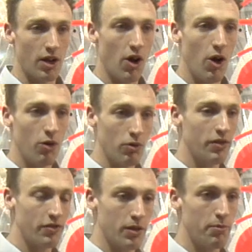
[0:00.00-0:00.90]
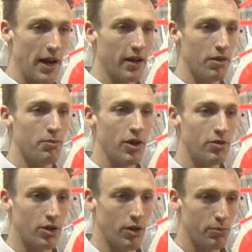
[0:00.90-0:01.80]
the whole of the back of the
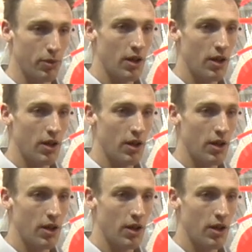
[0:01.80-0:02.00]
boat up.